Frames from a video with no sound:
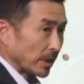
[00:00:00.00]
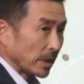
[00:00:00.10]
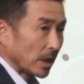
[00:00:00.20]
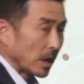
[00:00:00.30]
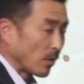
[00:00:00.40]

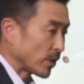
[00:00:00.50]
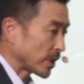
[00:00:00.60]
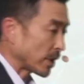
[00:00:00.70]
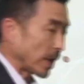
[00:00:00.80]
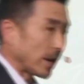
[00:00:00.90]
chassis
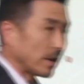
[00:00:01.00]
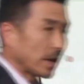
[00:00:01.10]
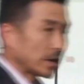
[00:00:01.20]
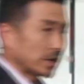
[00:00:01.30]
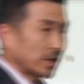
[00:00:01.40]
as a
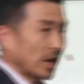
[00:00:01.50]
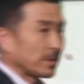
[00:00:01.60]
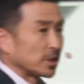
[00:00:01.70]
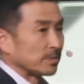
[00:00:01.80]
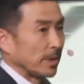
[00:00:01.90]

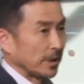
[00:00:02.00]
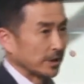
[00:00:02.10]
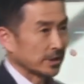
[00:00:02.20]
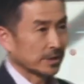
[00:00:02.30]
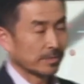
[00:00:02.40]
structural element,